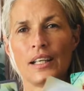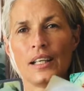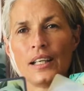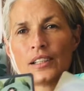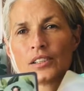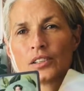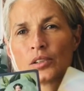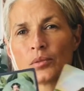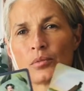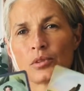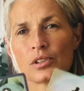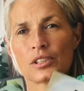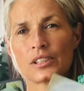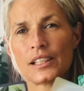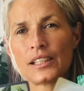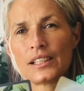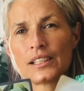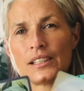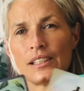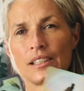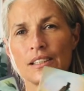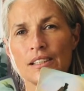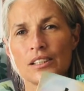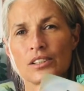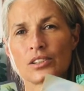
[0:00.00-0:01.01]
It's almost like
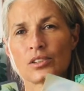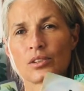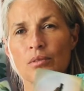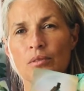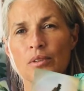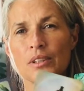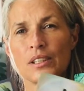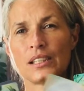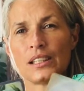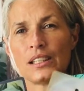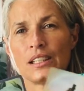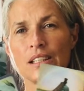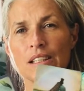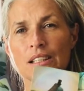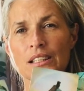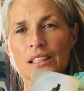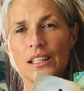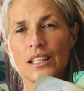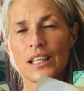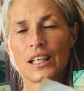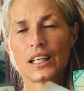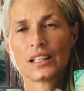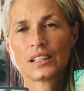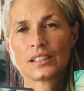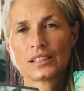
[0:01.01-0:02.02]
this is already
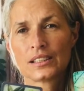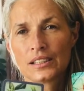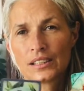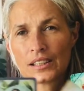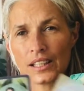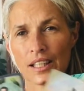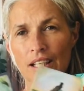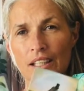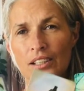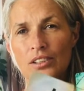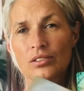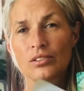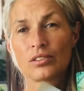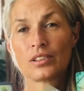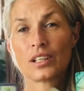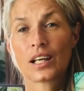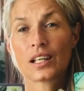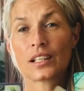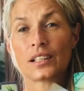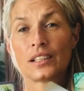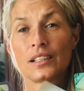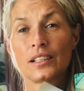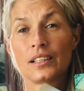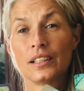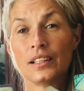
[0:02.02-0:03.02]
indicating, yeah, you
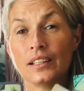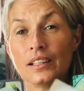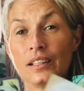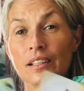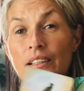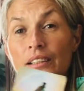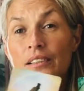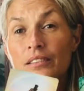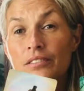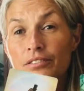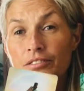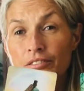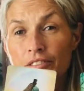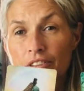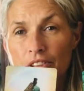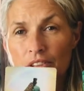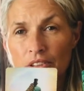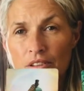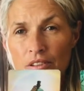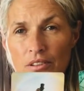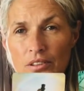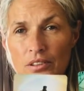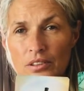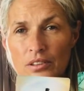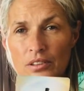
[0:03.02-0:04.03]
gotta lift
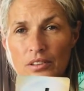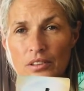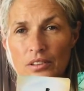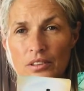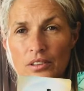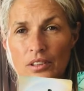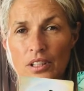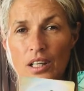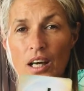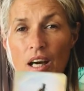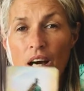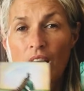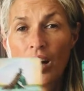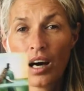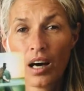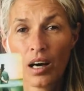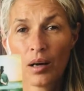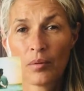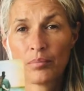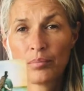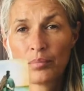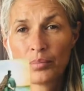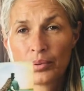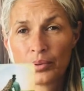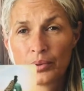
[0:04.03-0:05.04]

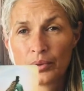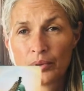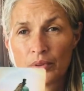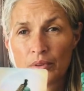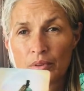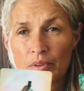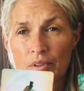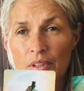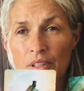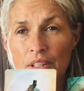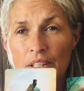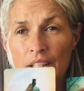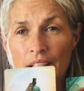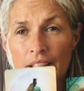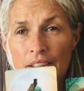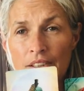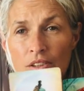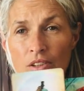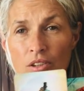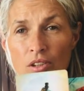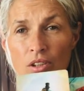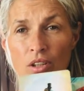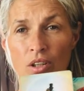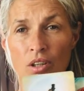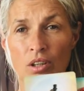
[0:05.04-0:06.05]
up, let
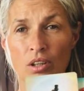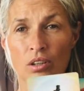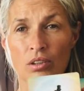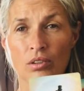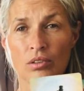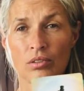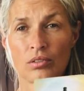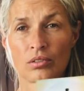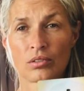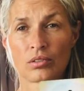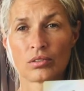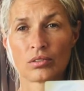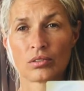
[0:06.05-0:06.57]
go.